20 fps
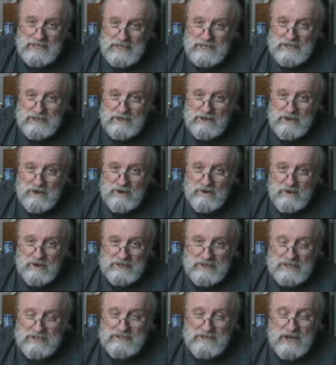you know, and
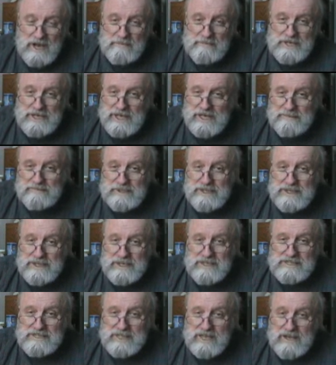can dominate them
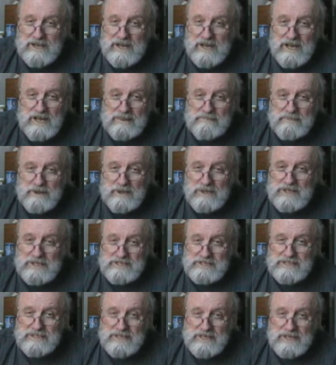because they got
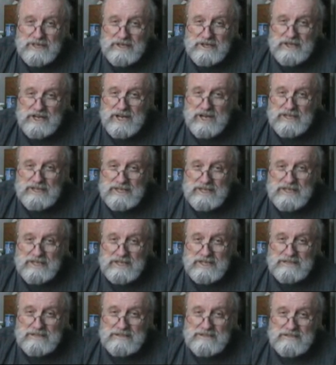bullies and they got the
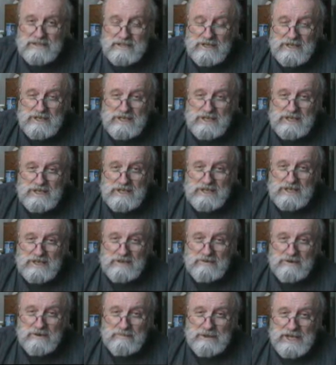guns?
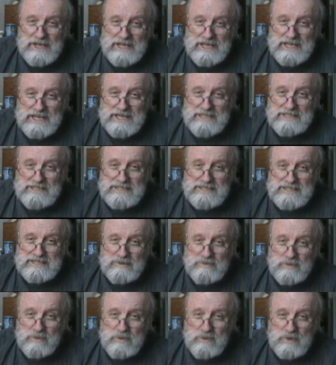Well, my guess is the
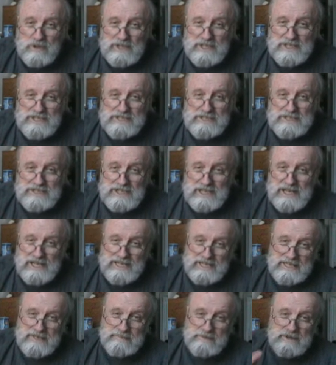rule is like
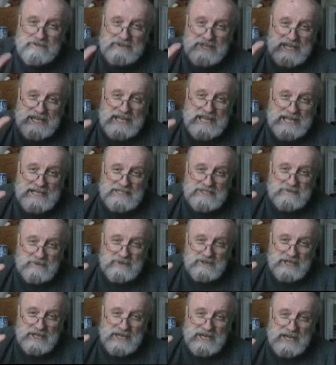in the movie Ants, where
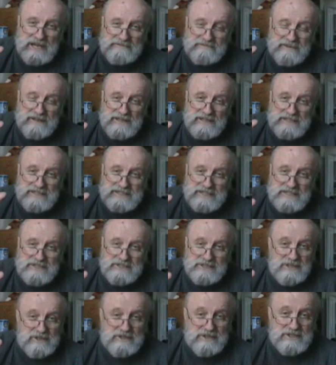the guy finally says, you
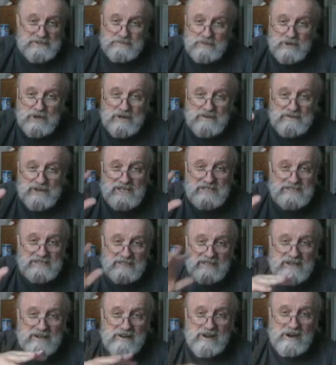know, there's more of us than
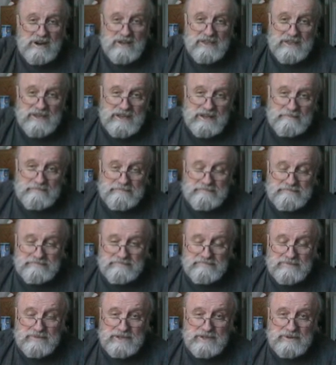there are of them
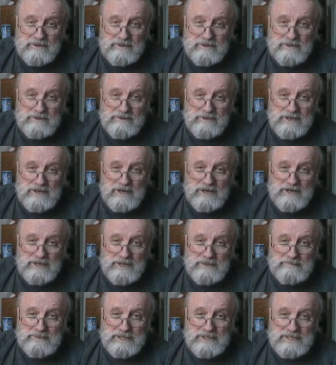with regard to
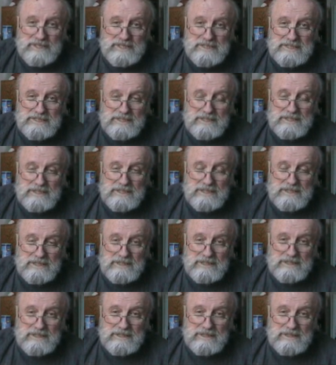the bullies.
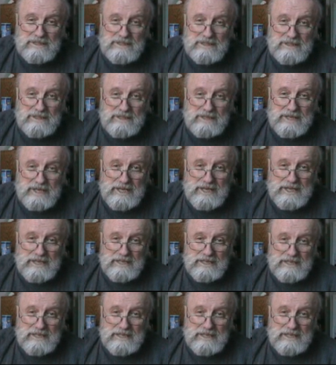Okay?